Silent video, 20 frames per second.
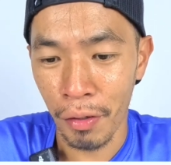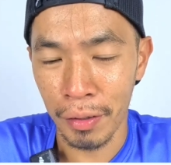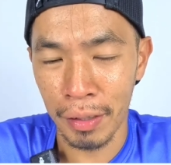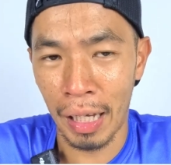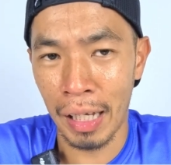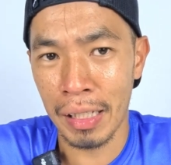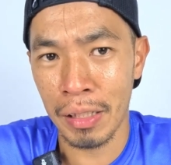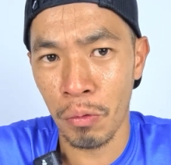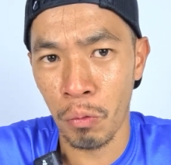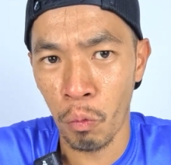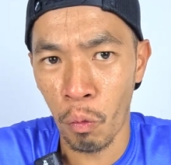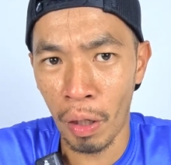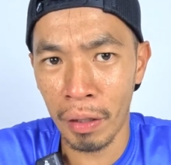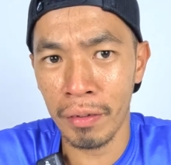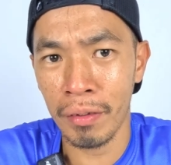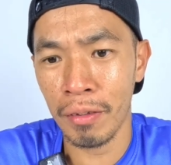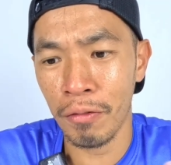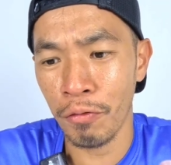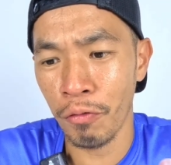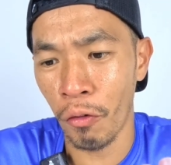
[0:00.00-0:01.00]
There's
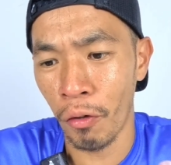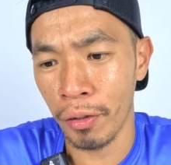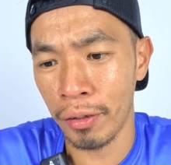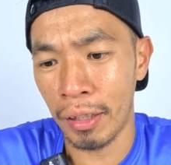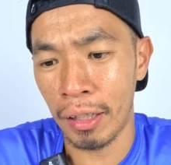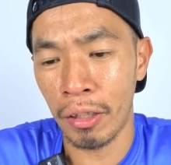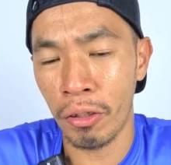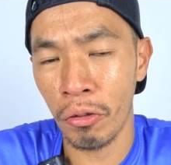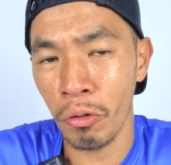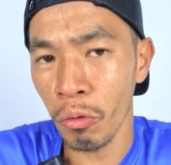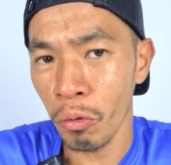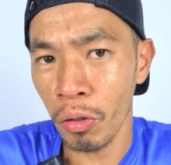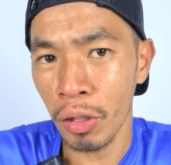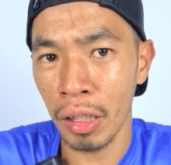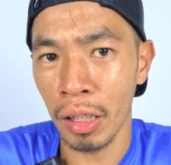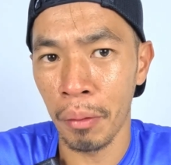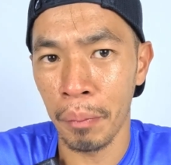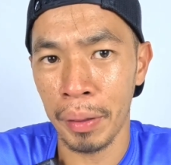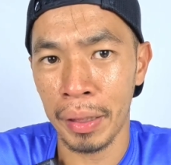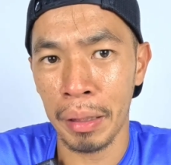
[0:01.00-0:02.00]

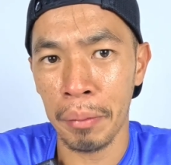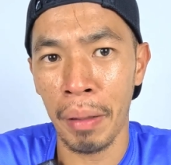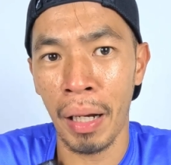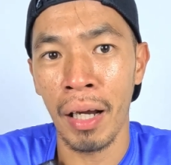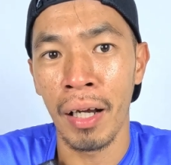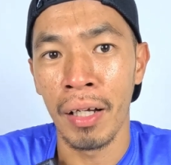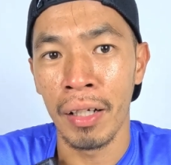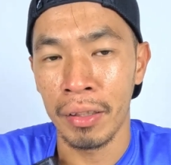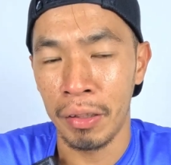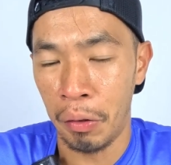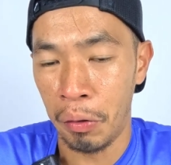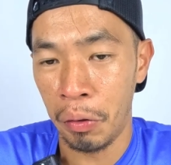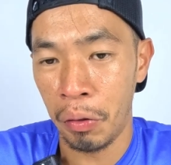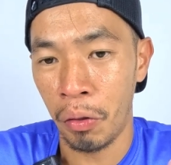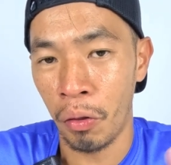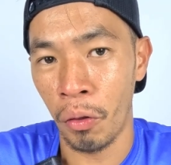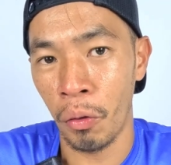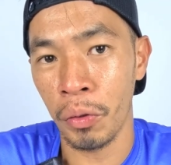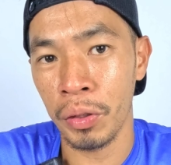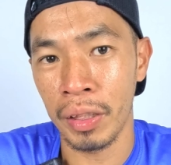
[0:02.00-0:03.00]
142km mark and
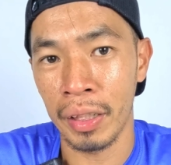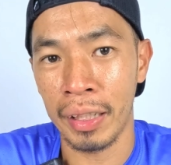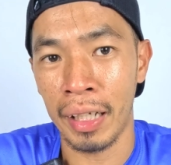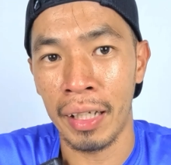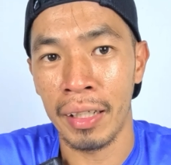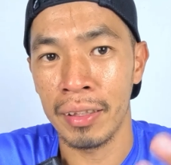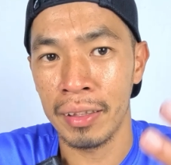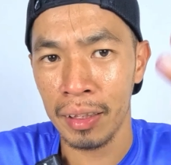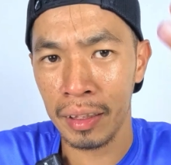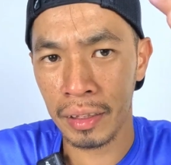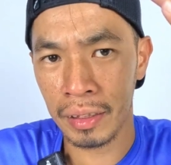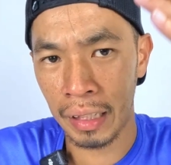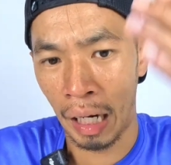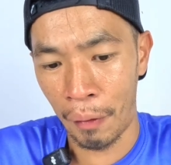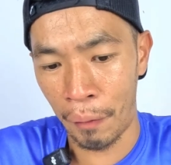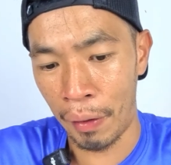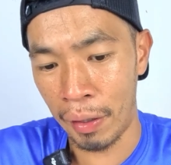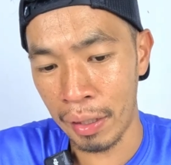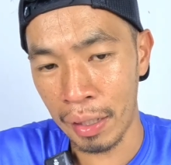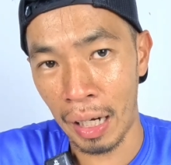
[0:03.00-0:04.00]
close the gate just
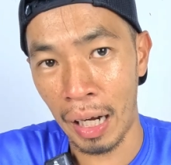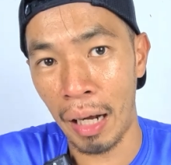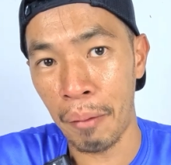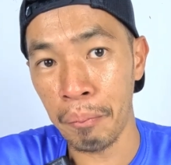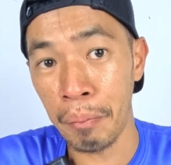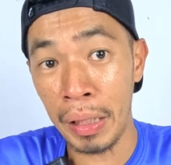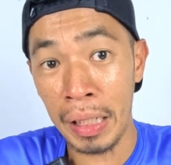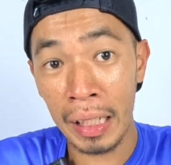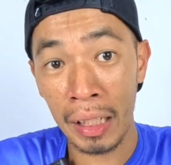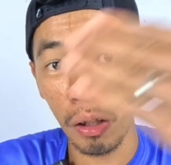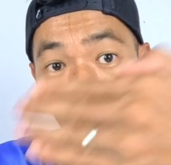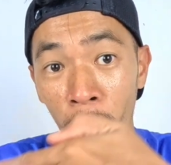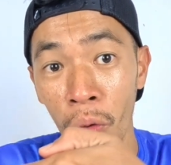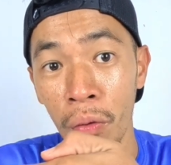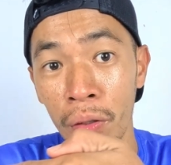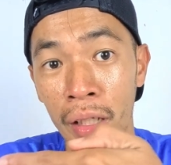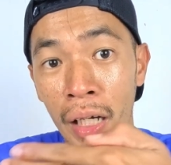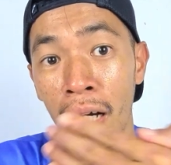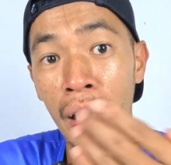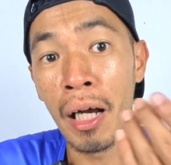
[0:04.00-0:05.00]
directly
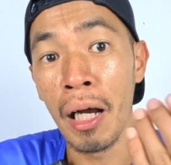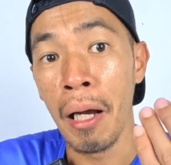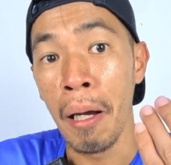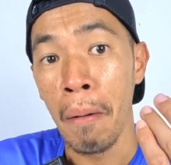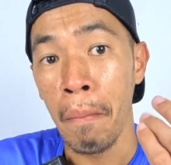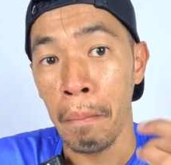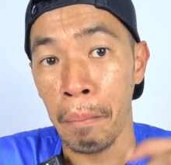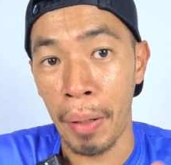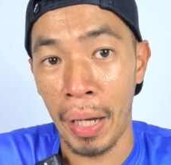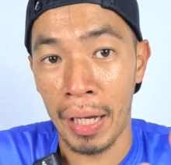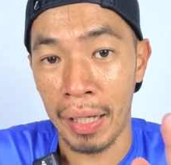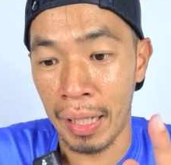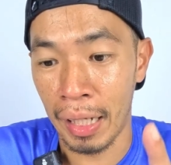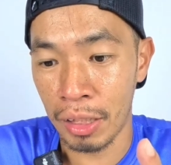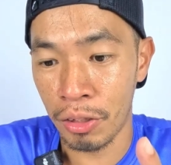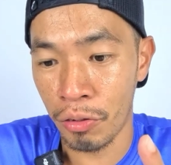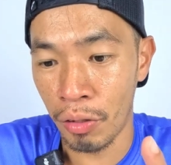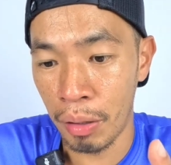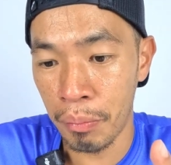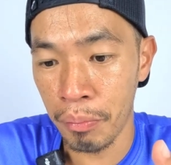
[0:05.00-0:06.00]
below the
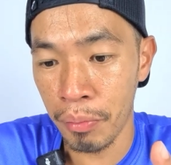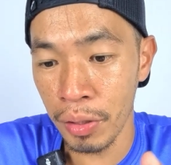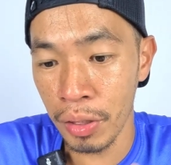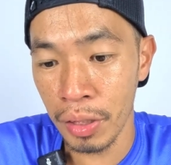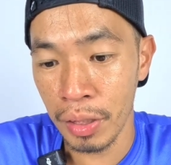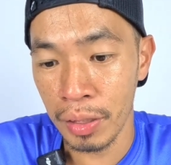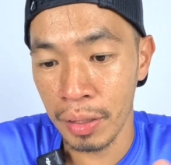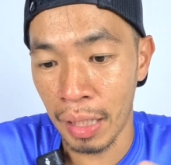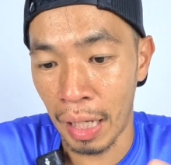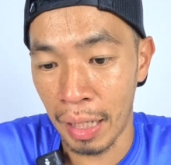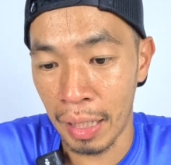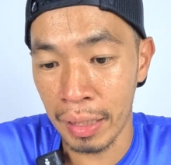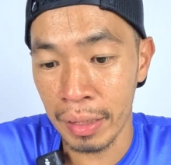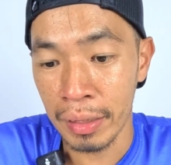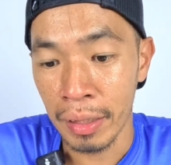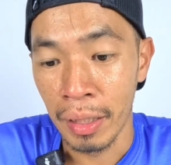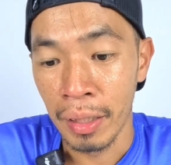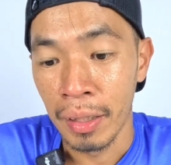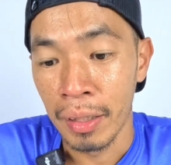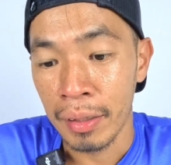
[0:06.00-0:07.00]
pedestrian bridge. That
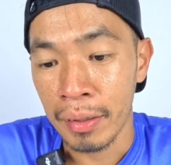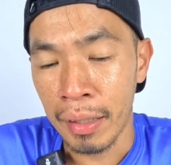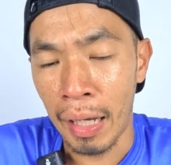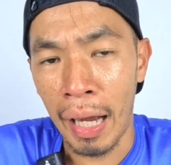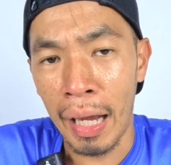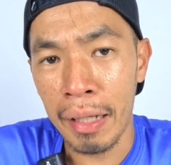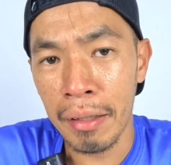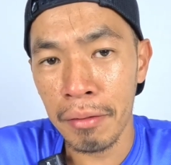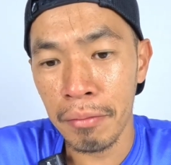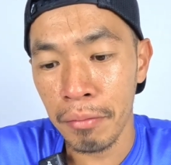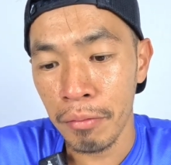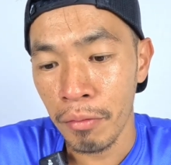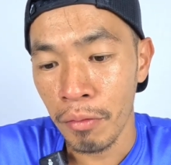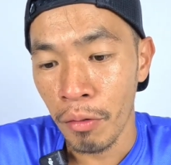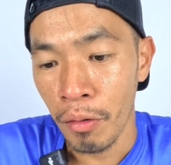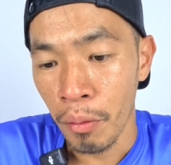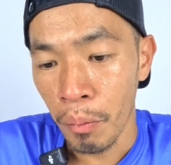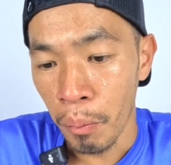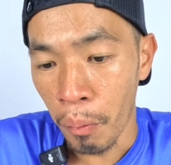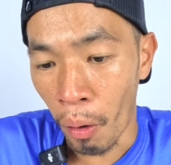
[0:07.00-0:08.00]
is
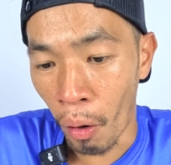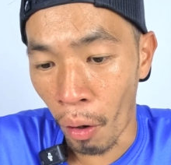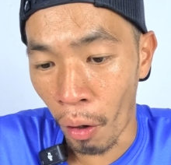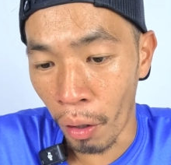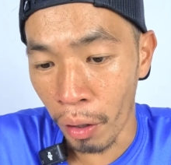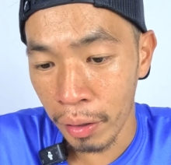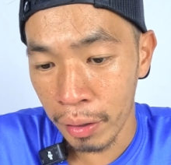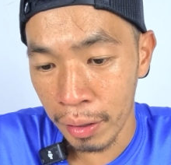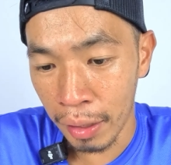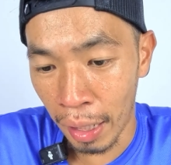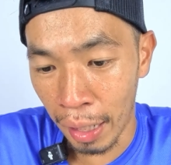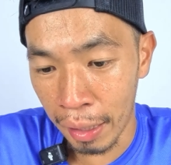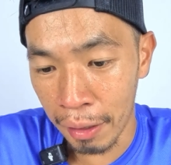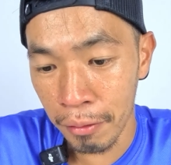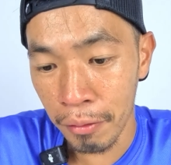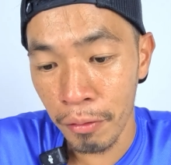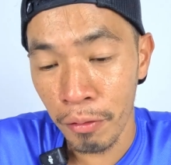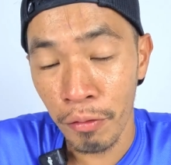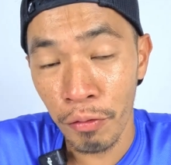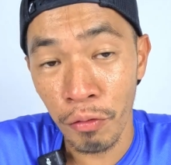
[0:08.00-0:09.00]

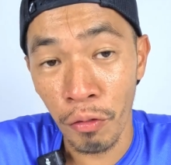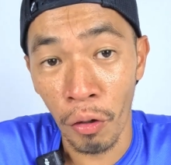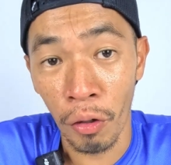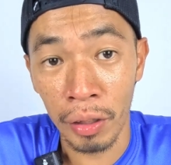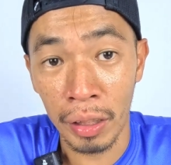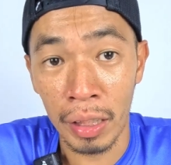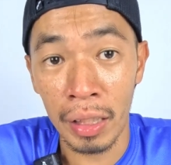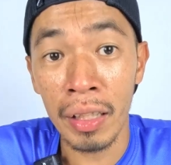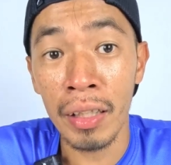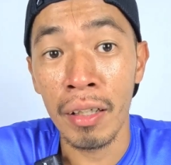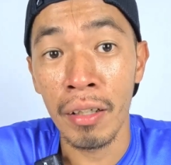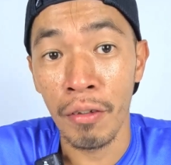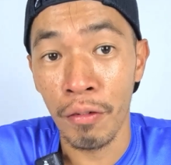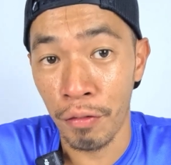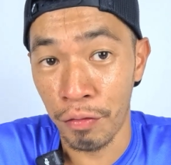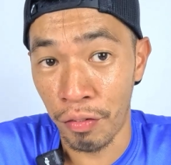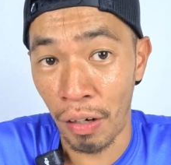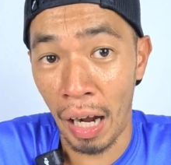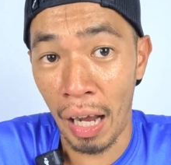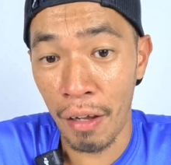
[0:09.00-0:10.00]

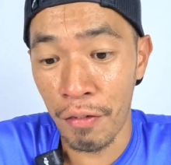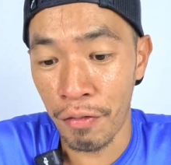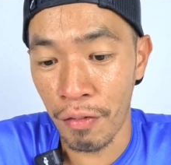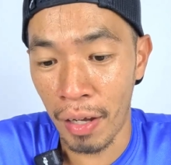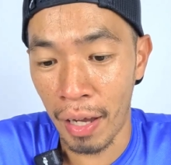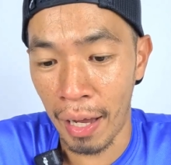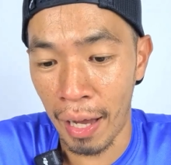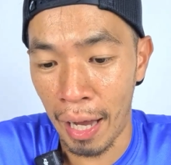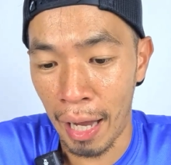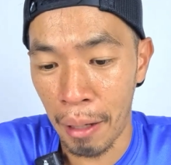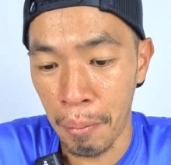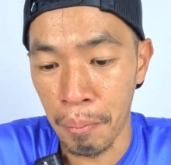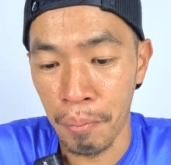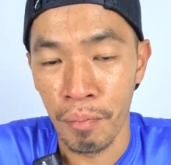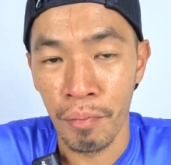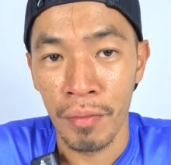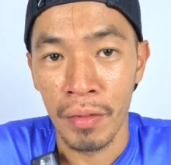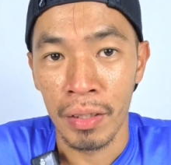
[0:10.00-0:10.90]
10:45 a.m.